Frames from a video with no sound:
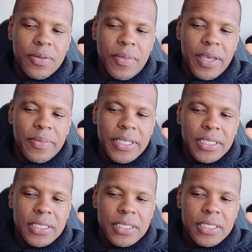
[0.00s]
to
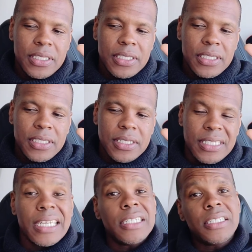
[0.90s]
maybe
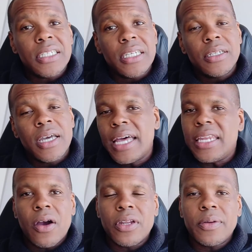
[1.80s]
Tennessee.
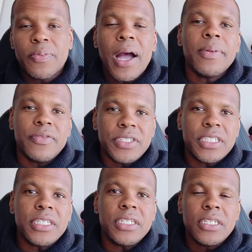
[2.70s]
I doubt it. Probably
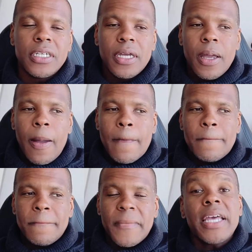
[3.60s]
Virginia.
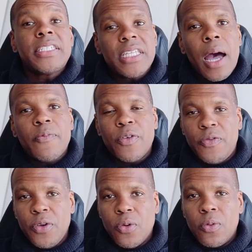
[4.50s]
And stop for
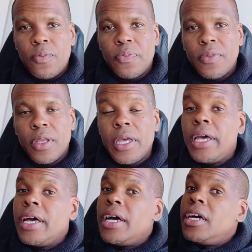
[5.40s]
fuel.
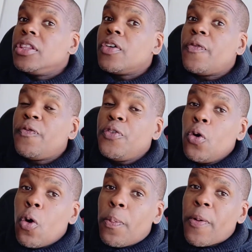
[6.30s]
The
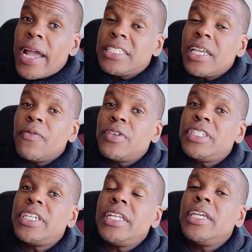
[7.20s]
fuel price in
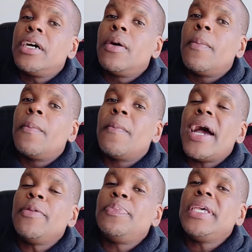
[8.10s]
Virginia
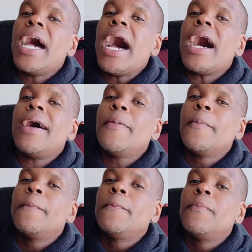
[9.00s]
might be high.
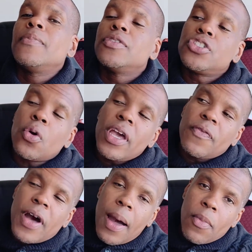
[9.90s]
So
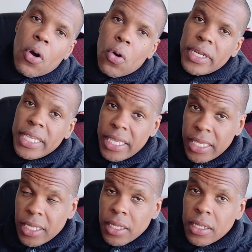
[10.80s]
if I'm on
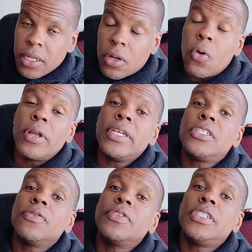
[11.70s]
E going
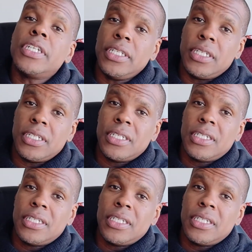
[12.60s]
into Virginia,